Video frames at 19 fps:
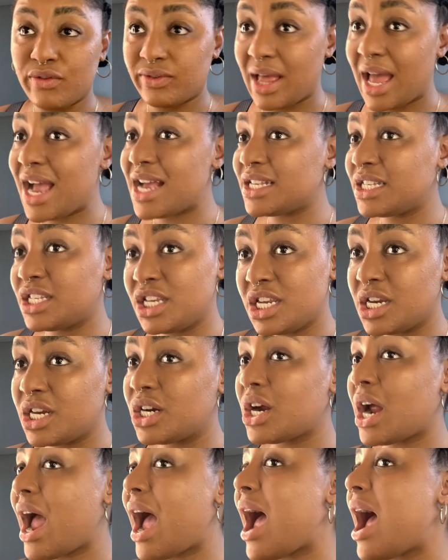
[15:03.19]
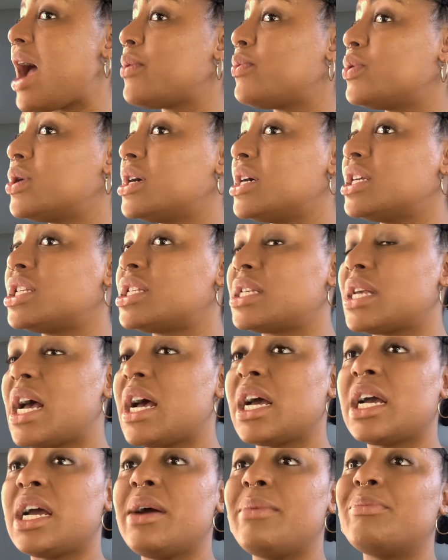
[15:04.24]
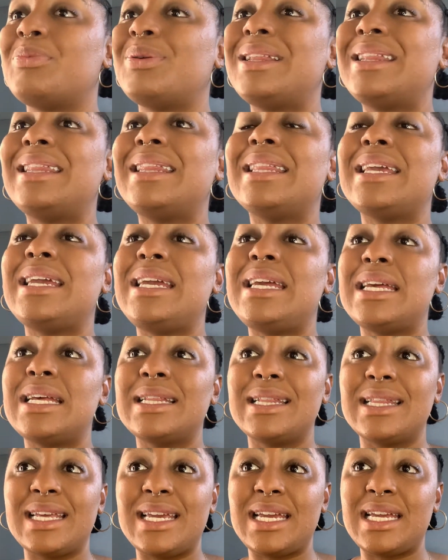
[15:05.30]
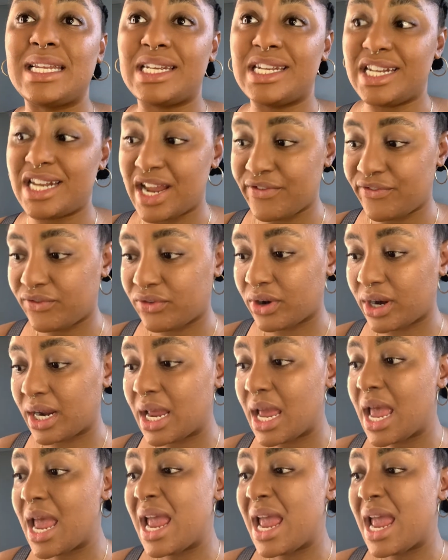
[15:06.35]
Last year, I was completely different.